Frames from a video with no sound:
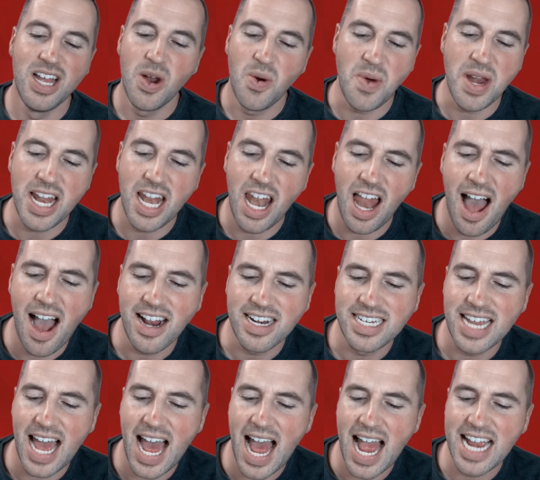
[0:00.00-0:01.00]
We
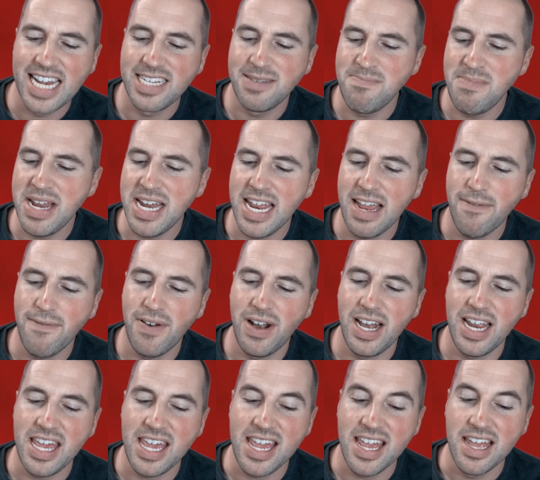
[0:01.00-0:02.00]
locked eyes
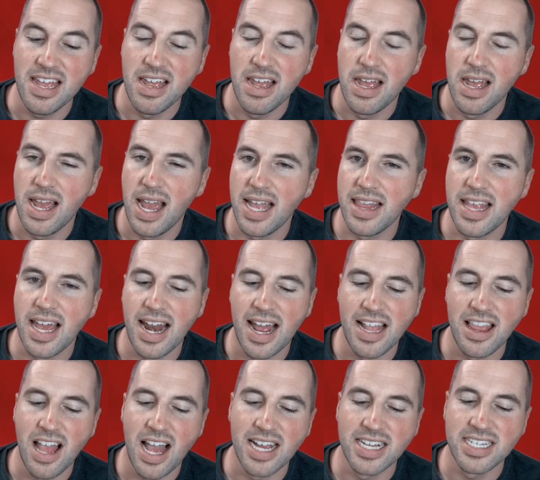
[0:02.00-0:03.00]
meaningfully, and then I
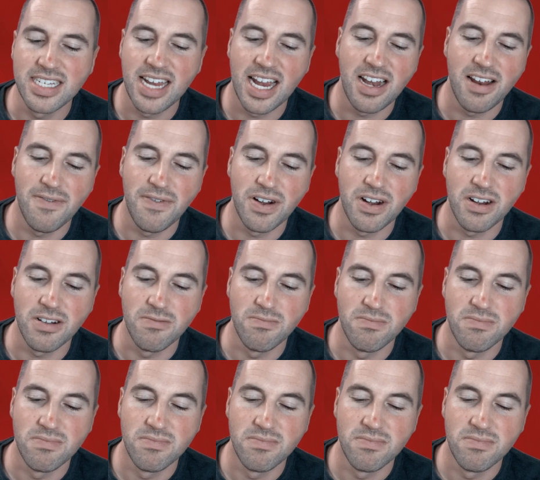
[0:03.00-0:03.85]
lost sight of her.